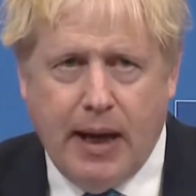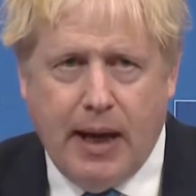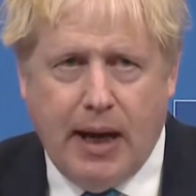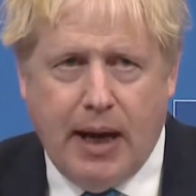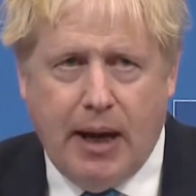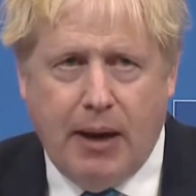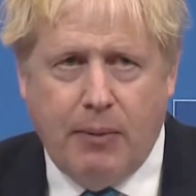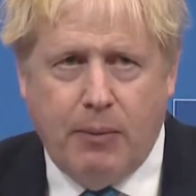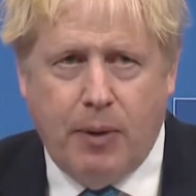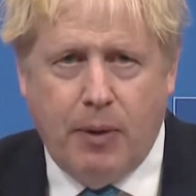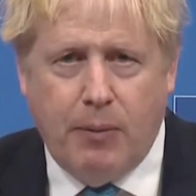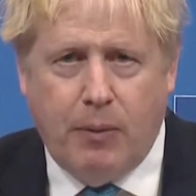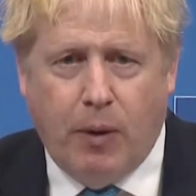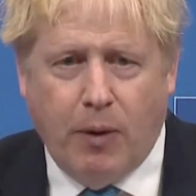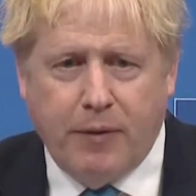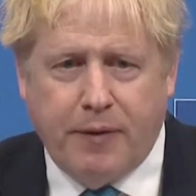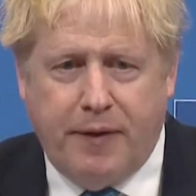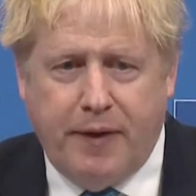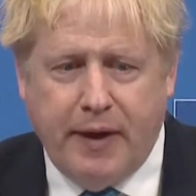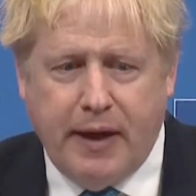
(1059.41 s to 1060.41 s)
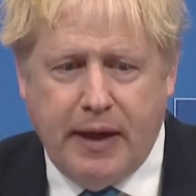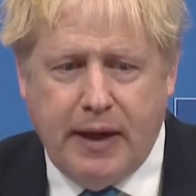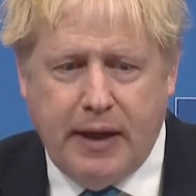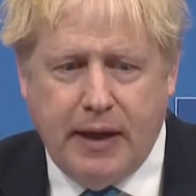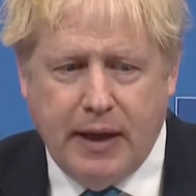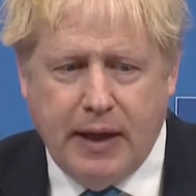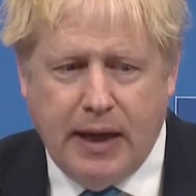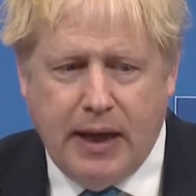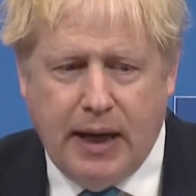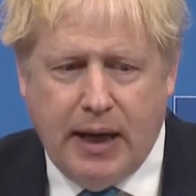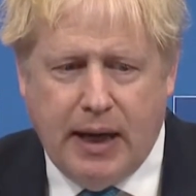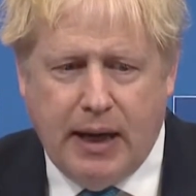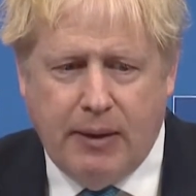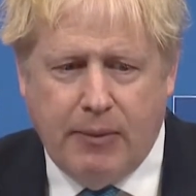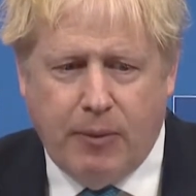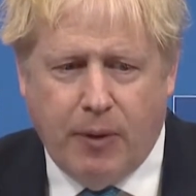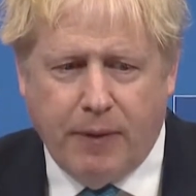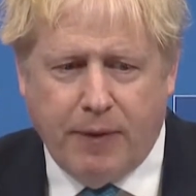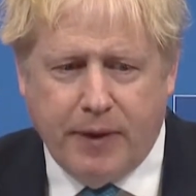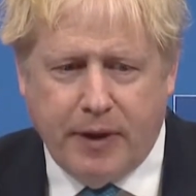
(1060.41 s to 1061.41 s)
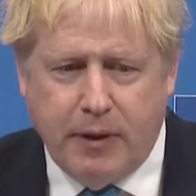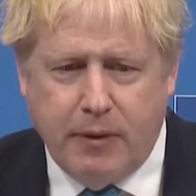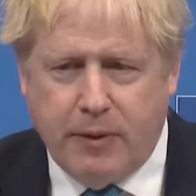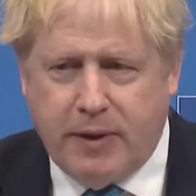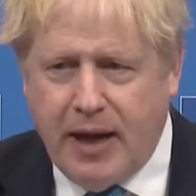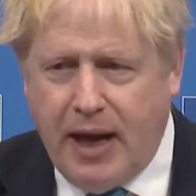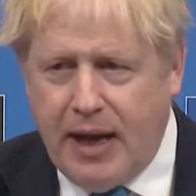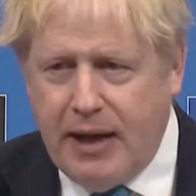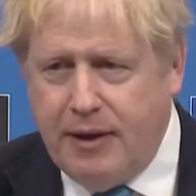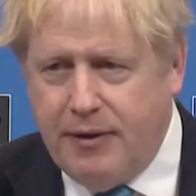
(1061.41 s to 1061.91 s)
Uh, what the uh, what the UK